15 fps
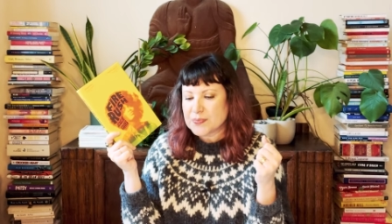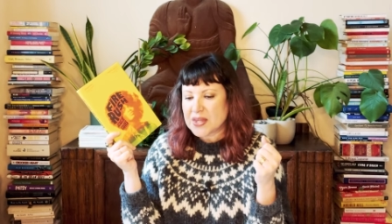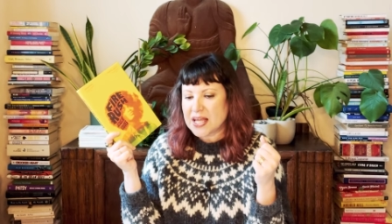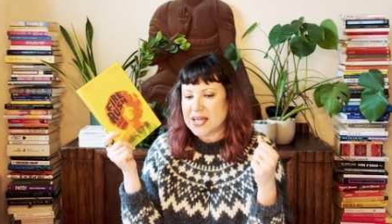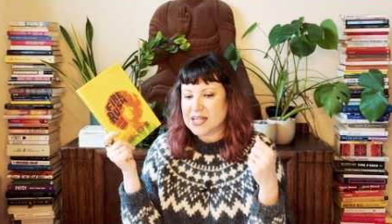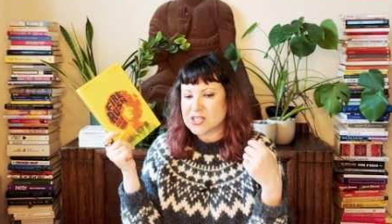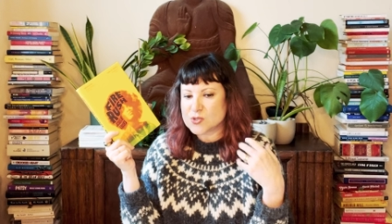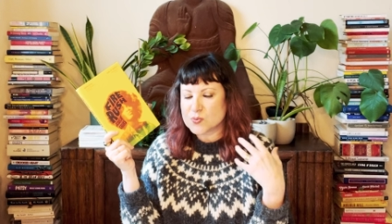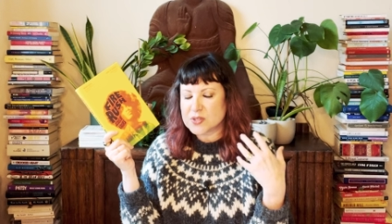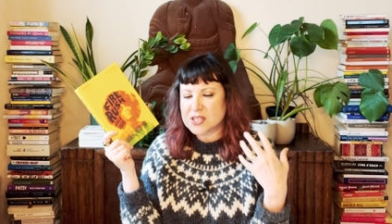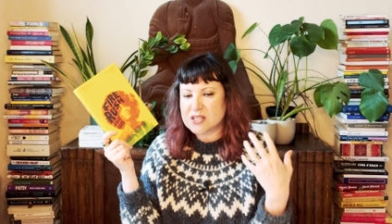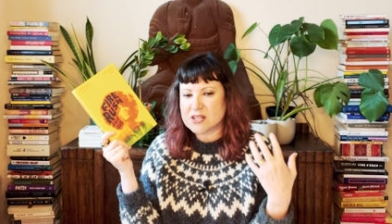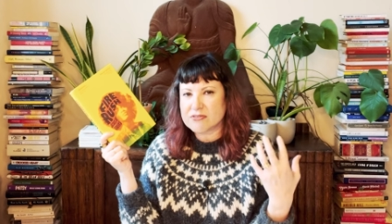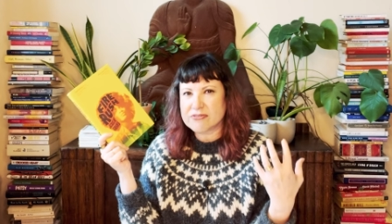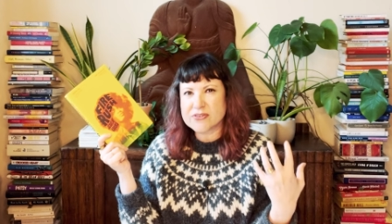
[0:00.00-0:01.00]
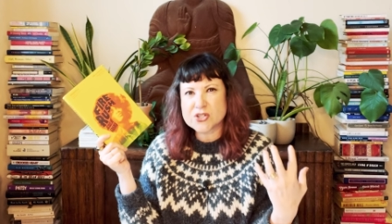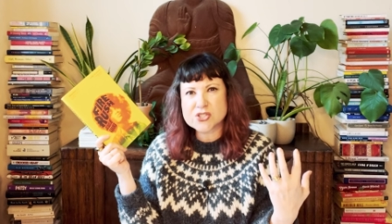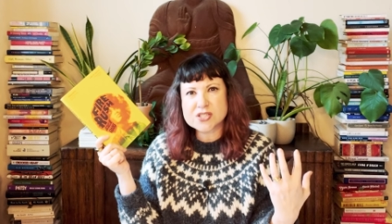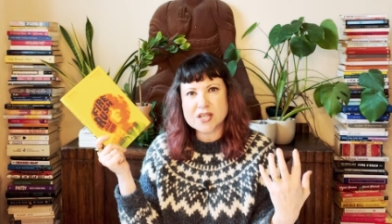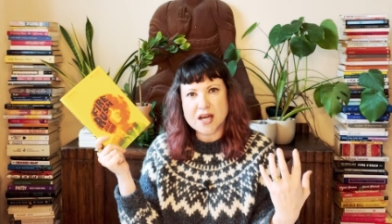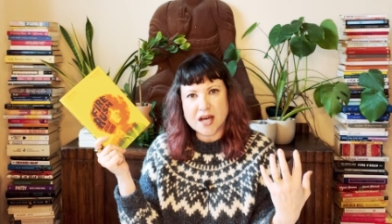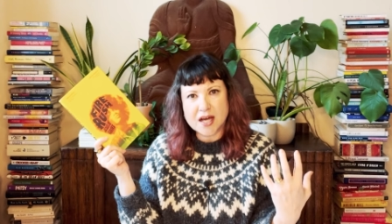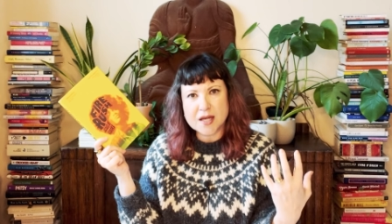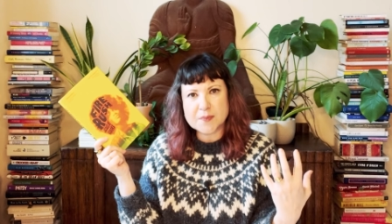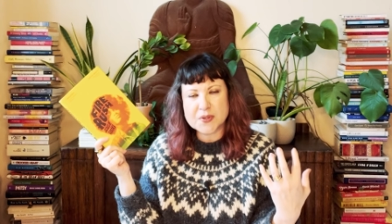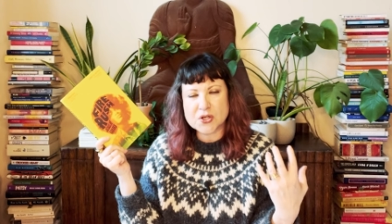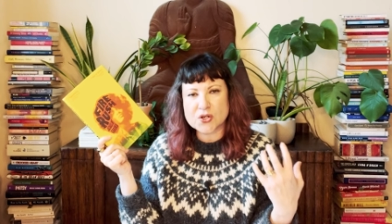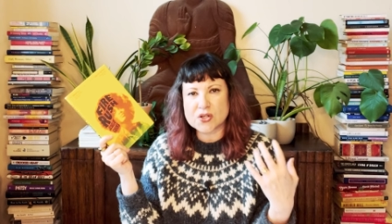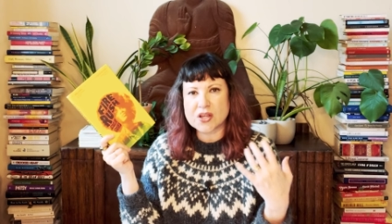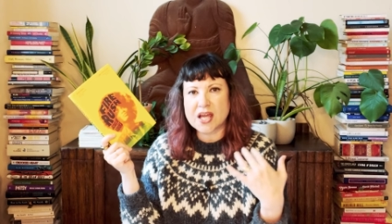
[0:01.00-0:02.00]
And it's really the first time in
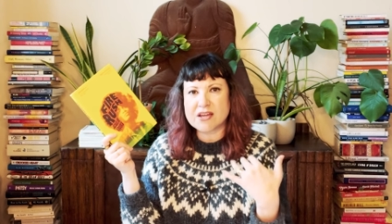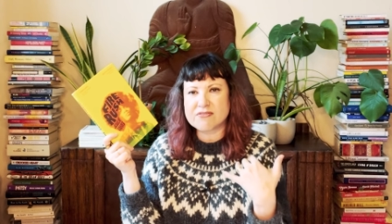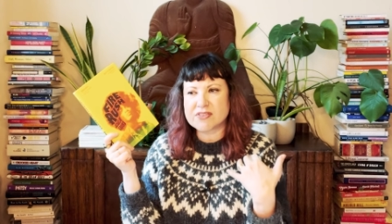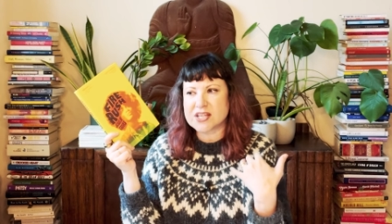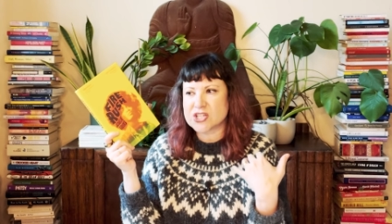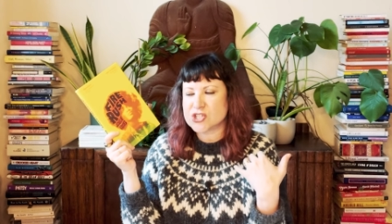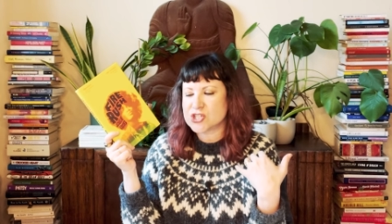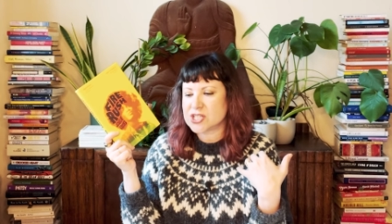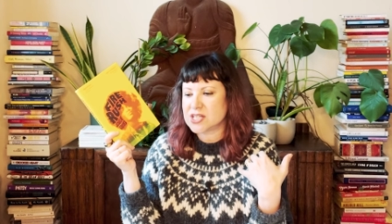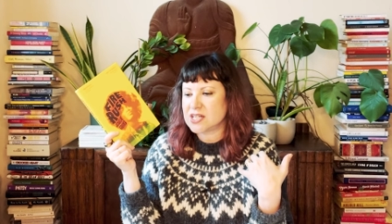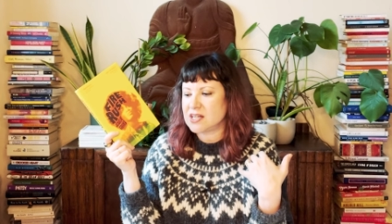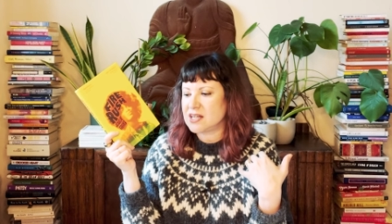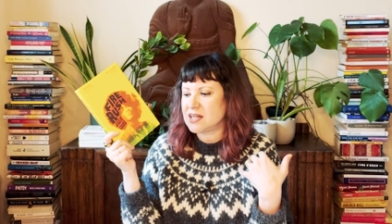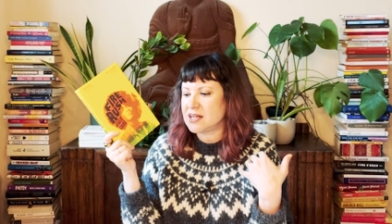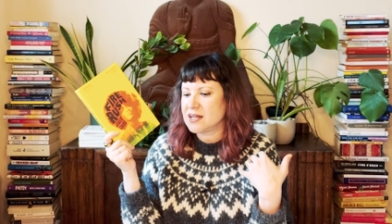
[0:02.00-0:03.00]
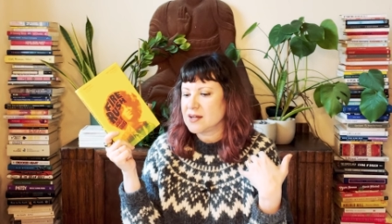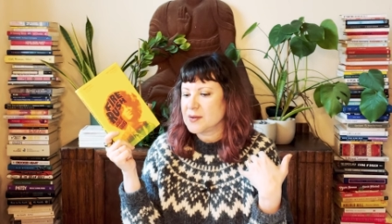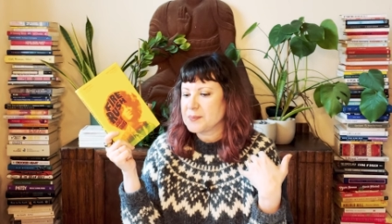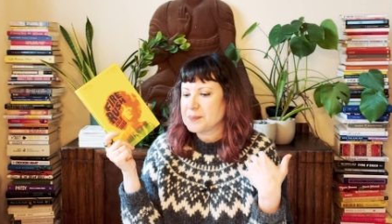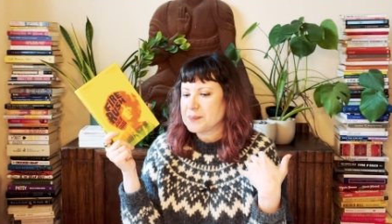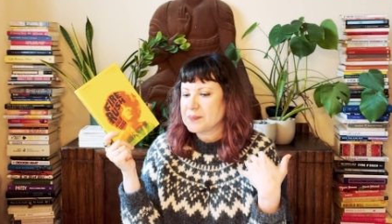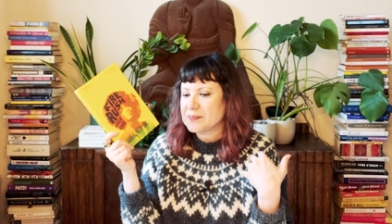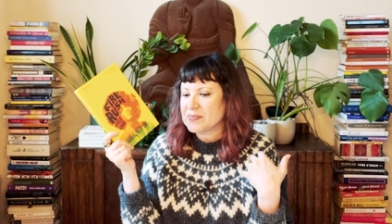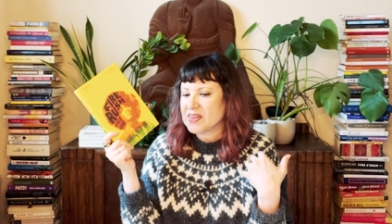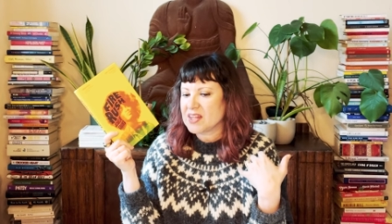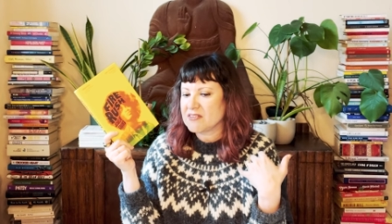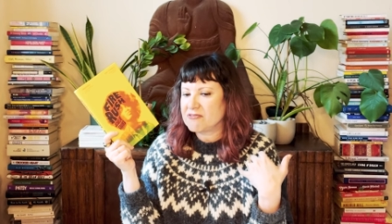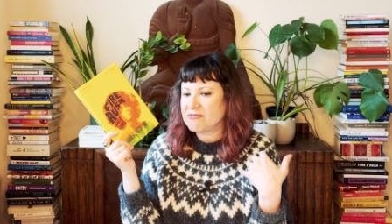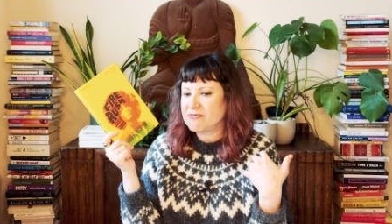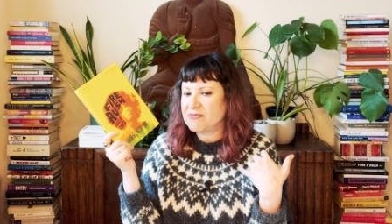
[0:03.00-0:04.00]
her life that she
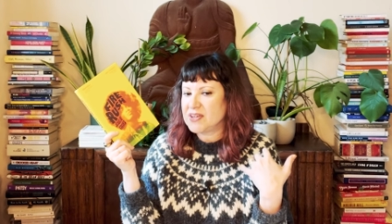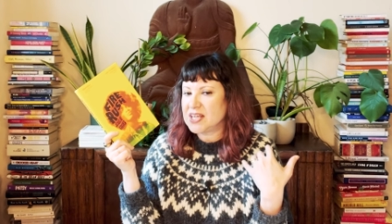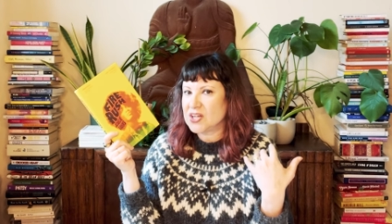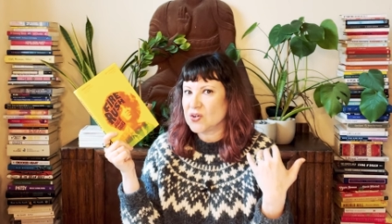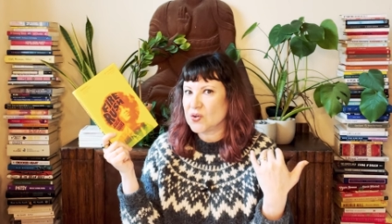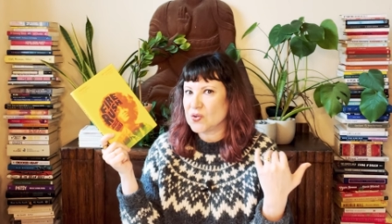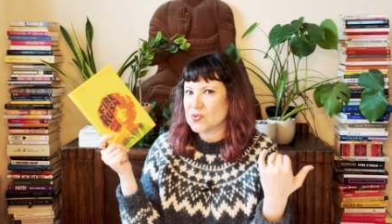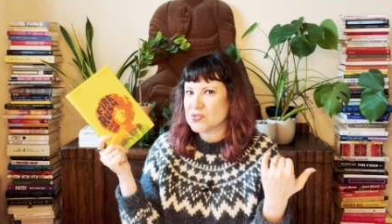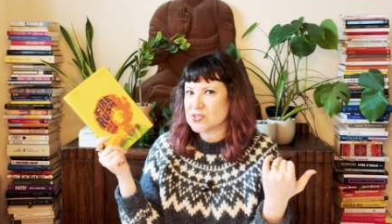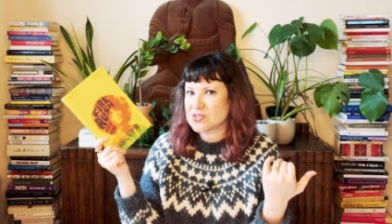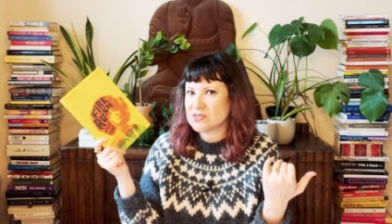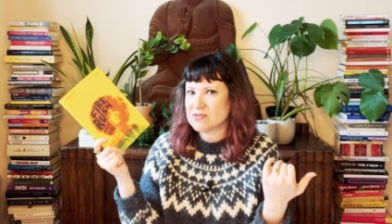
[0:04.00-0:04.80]
feels